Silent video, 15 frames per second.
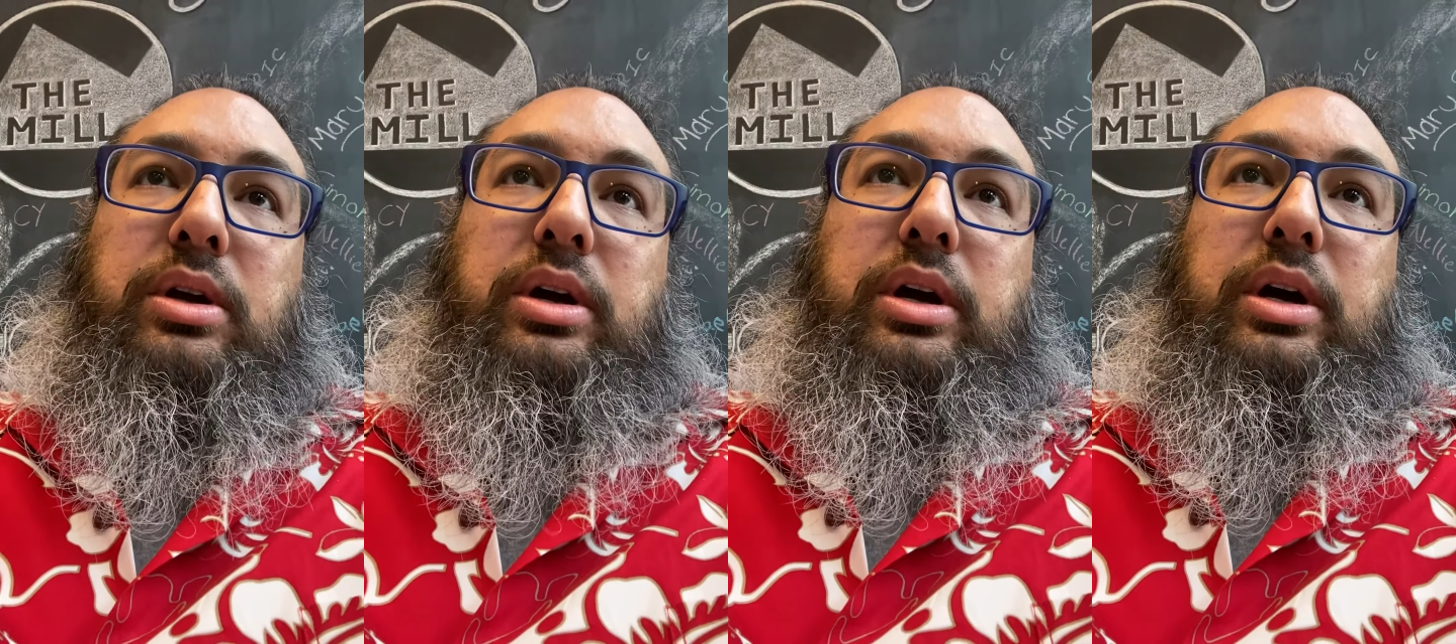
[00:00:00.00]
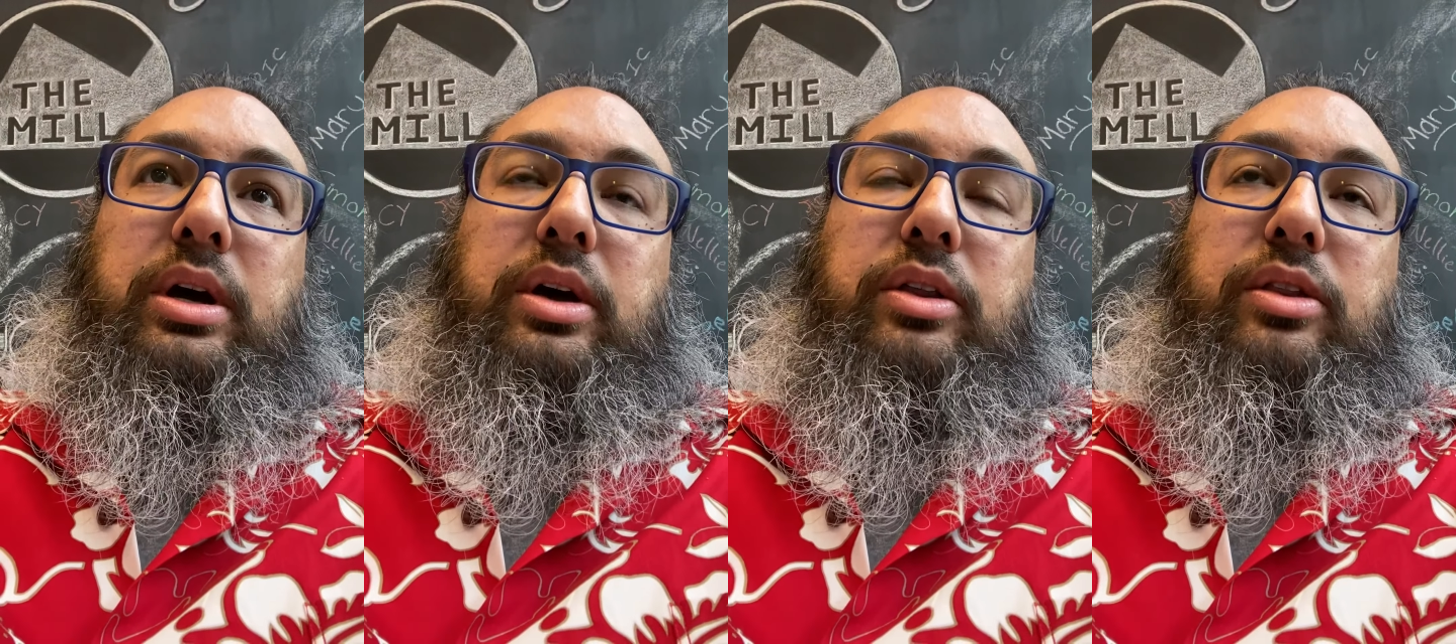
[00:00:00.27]

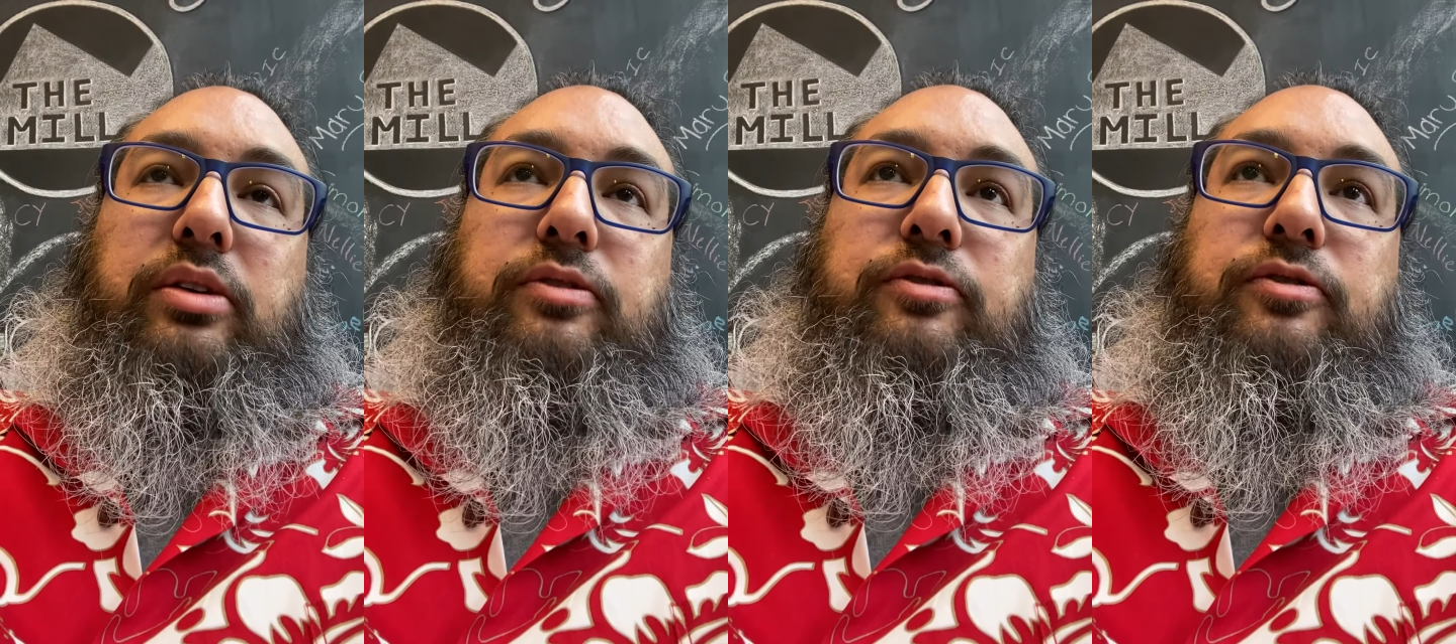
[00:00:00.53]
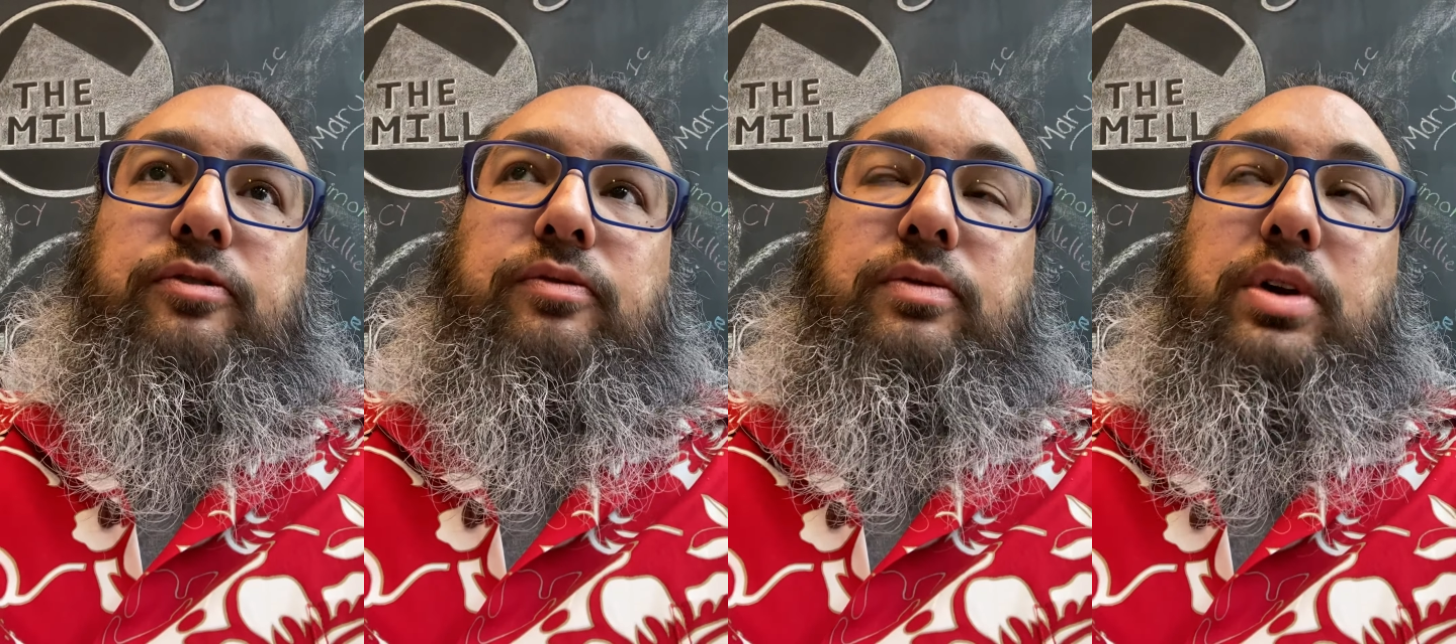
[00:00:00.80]

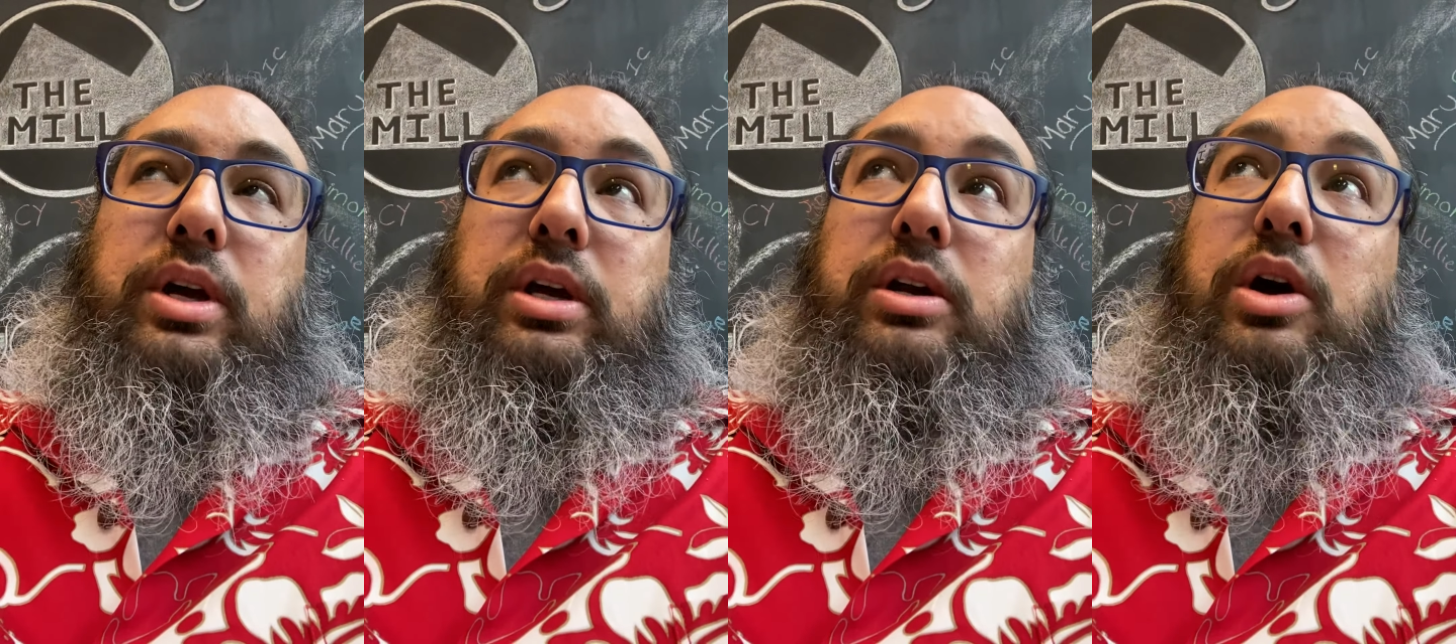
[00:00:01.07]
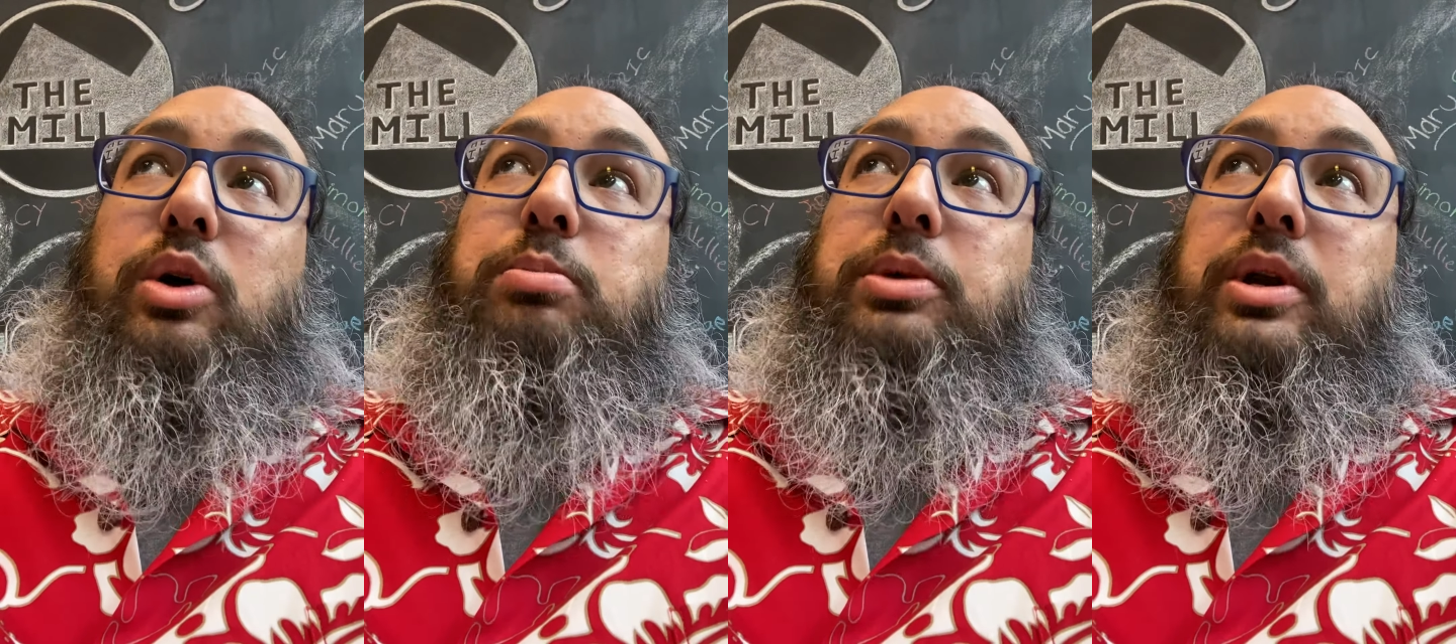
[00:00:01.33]
It
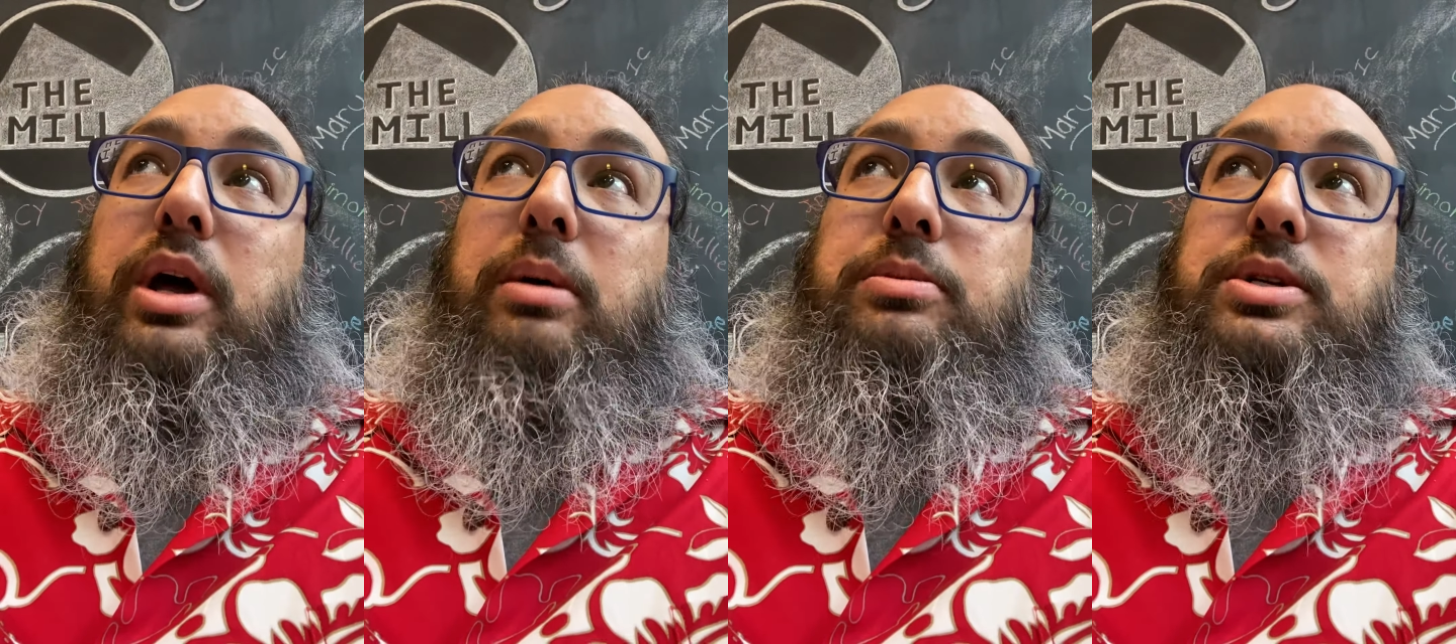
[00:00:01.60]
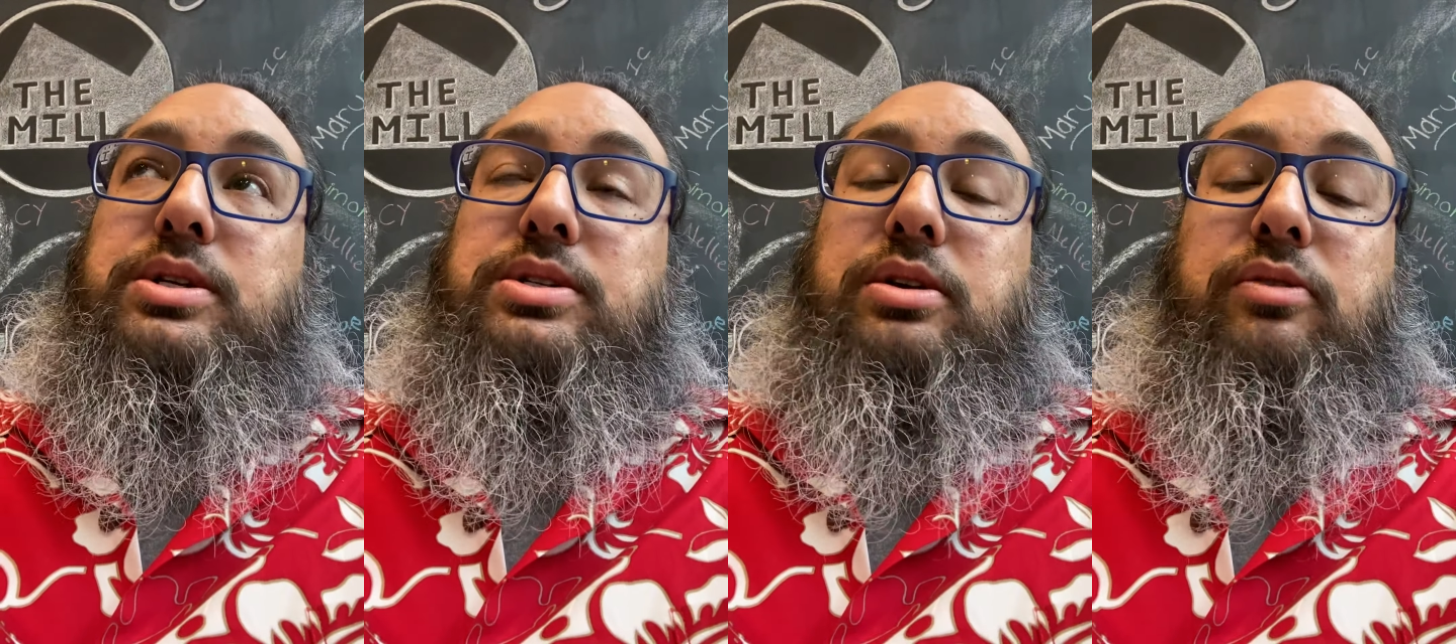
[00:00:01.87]
opened up just